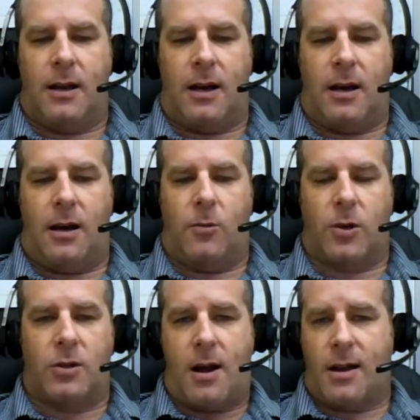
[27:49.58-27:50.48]
We're
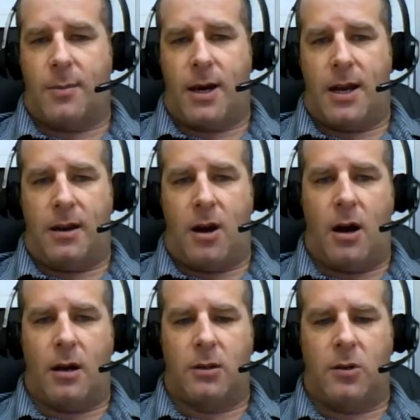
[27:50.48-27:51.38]
talking about an
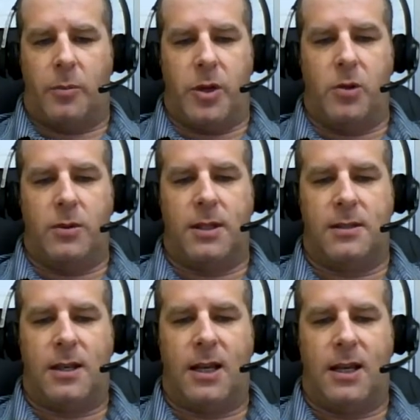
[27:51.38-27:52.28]
autoimmune
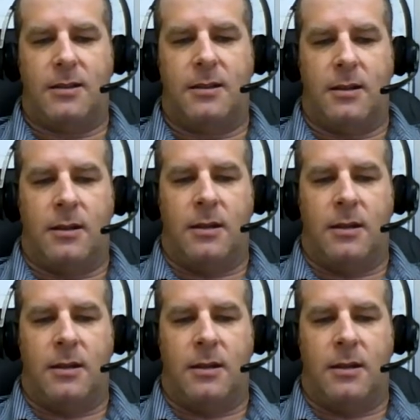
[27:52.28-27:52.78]
disease